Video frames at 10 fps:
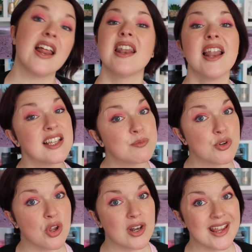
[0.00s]
last but
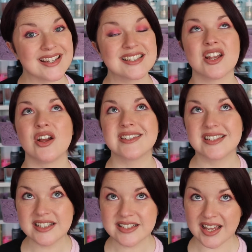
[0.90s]
not least, I
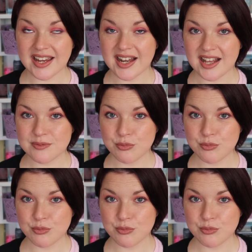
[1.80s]
did say in last